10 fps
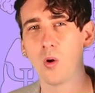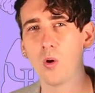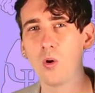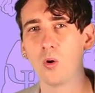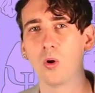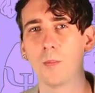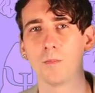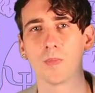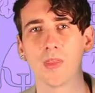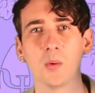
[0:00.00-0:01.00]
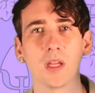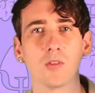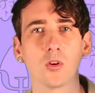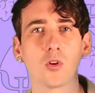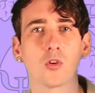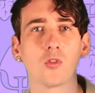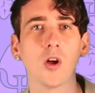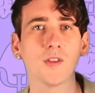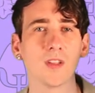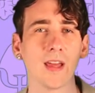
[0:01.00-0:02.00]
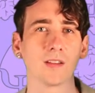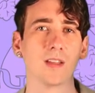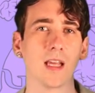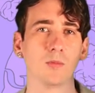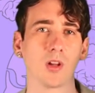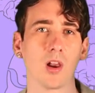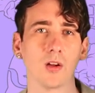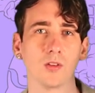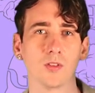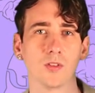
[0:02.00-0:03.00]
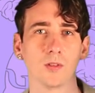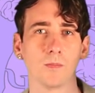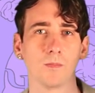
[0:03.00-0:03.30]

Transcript: or they were given cross sex names and clothes.